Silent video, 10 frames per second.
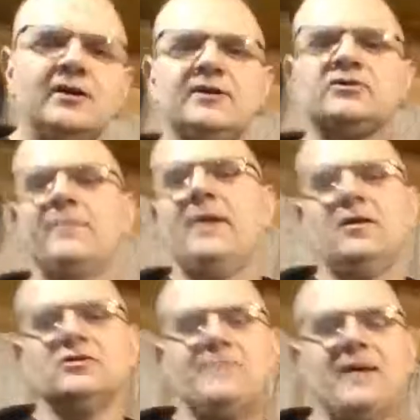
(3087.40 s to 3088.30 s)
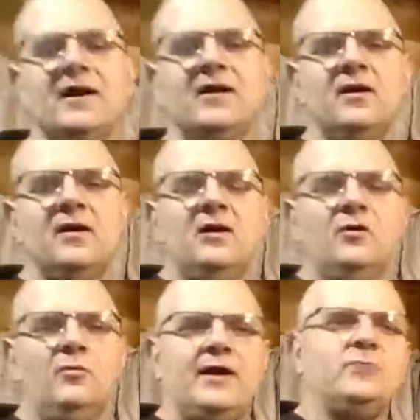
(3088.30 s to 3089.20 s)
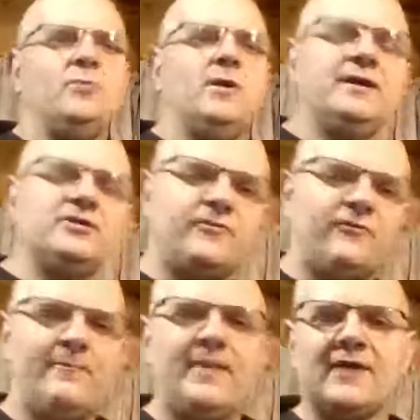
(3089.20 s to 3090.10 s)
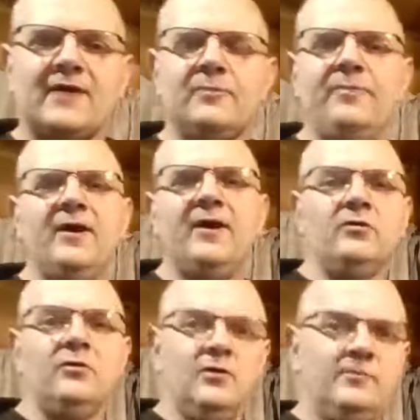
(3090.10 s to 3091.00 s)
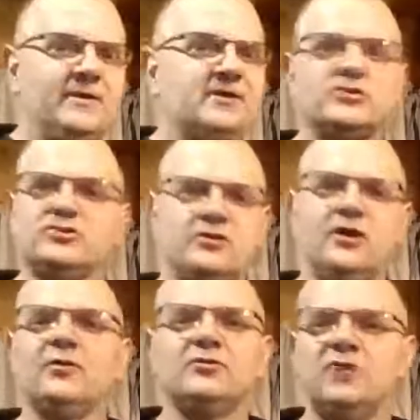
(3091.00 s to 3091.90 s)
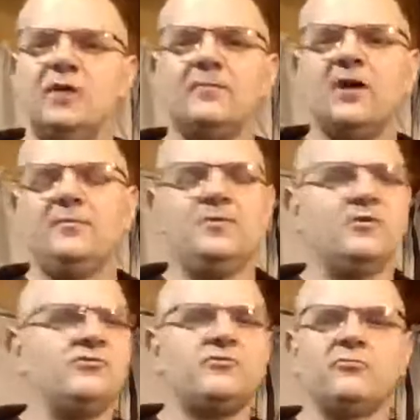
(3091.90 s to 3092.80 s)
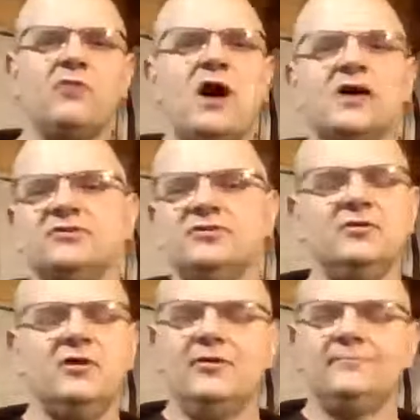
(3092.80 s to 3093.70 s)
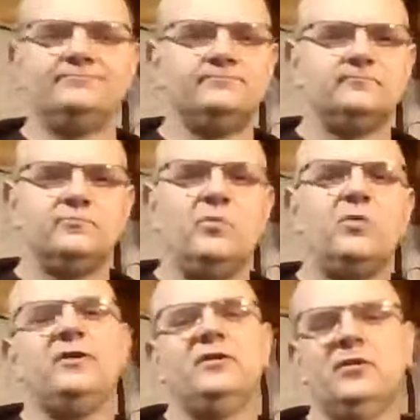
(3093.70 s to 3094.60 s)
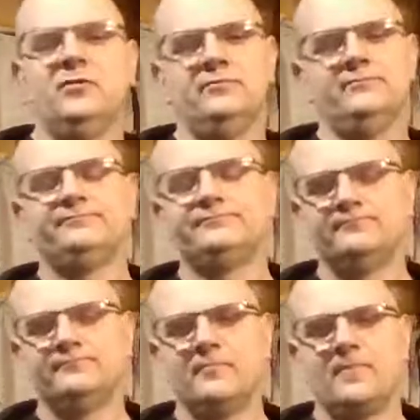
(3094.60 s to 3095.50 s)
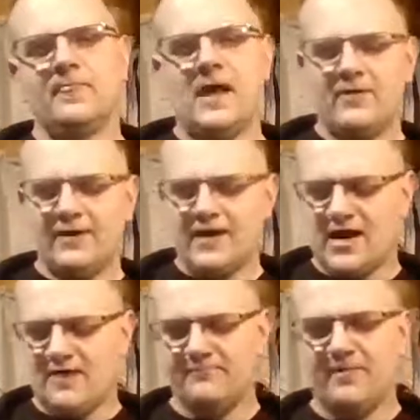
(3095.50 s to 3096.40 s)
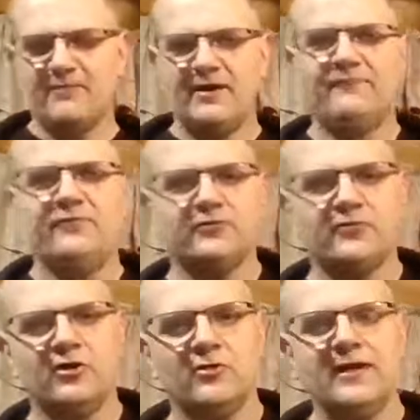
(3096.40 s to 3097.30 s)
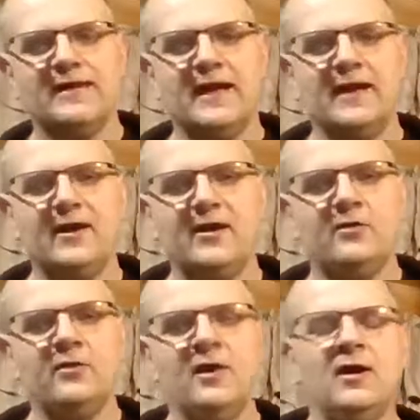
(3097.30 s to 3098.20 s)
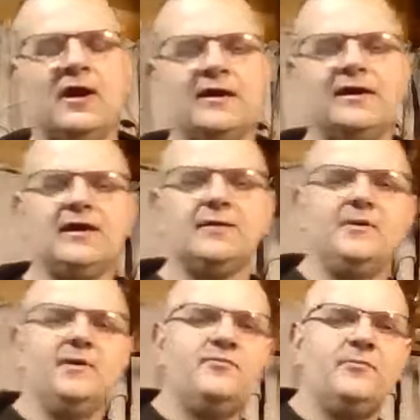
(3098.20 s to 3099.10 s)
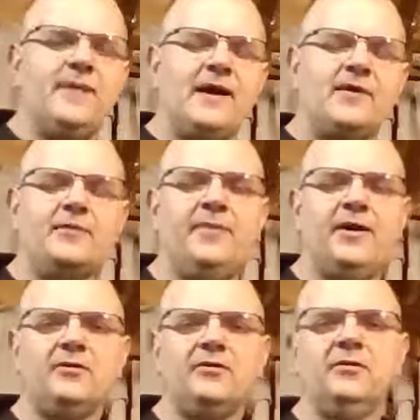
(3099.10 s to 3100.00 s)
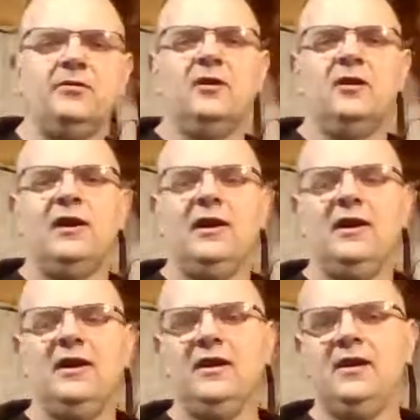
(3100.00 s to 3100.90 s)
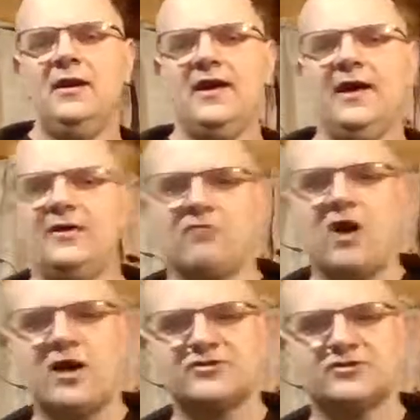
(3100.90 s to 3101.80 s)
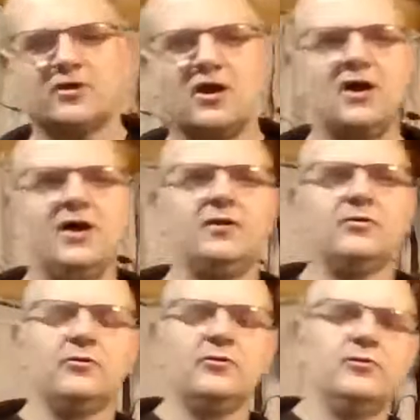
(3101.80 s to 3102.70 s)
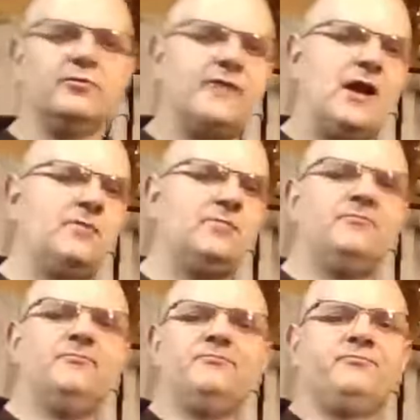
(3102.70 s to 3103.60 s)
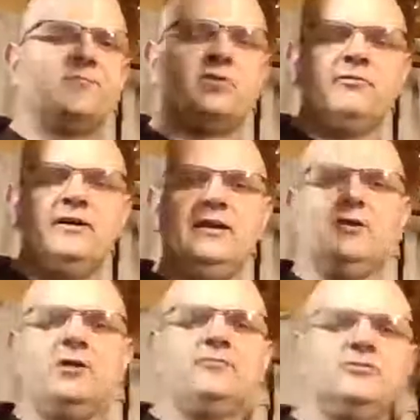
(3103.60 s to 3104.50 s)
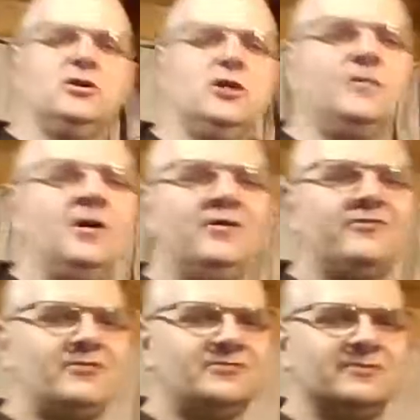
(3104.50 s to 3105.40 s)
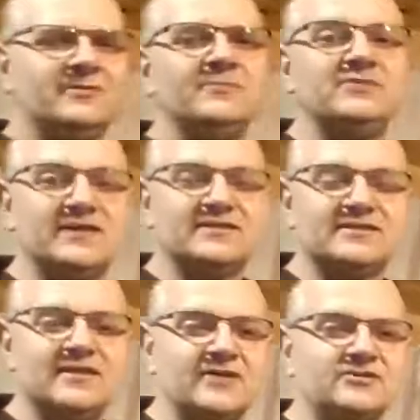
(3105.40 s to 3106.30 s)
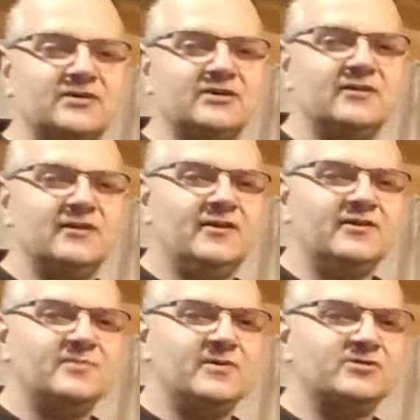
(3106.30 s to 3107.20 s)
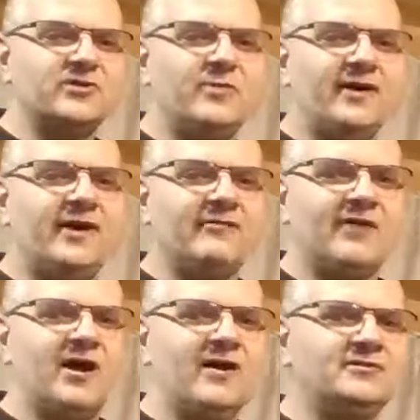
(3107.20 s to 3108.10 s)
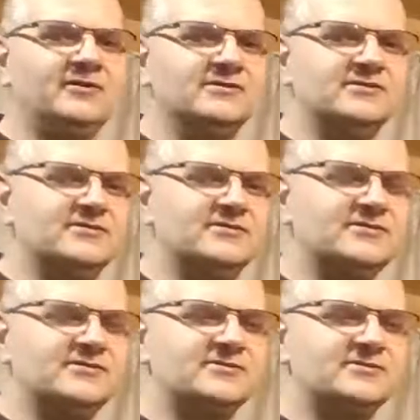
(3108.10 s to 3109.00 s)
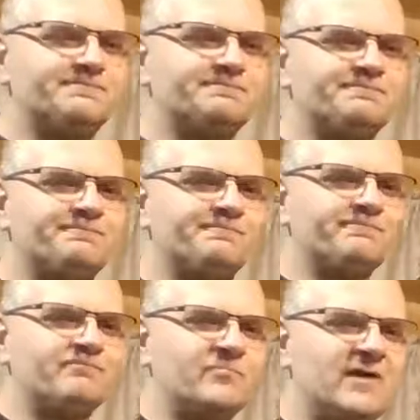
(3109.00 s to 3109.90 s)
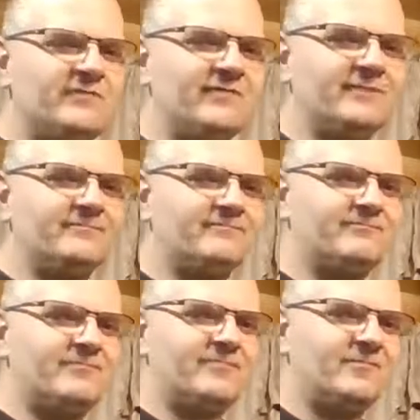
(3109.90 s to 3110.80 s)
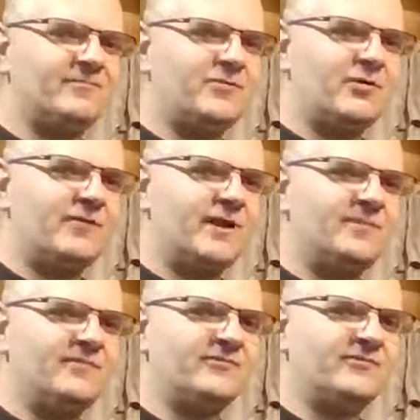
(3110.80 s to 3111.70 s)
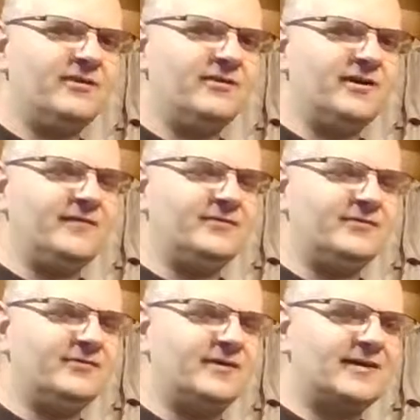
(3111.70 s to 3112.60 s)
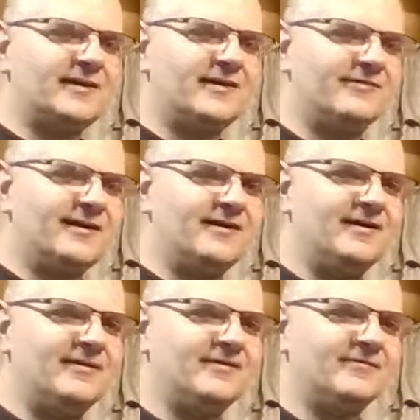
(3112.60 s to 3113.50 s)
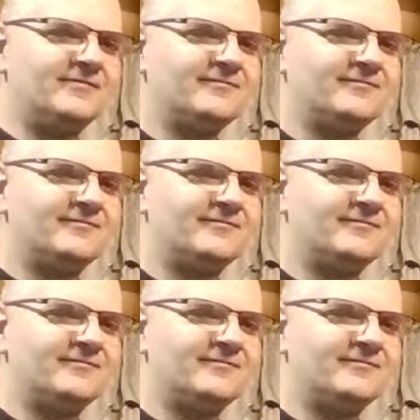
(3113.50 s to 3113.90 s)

get your balance back. Well, now you want to get your foot back on the pedal because there's another jump coming or there's some rocks. And what are you doing? Now I got my right foot's all the way down. I can't get my other foot back on the pedal and I had a rock strike, or now I'm careening off a jump. So sometimes it gets sketchy, especially the way I ride, because you have like, don't ride above your skill level. I kind of ride here.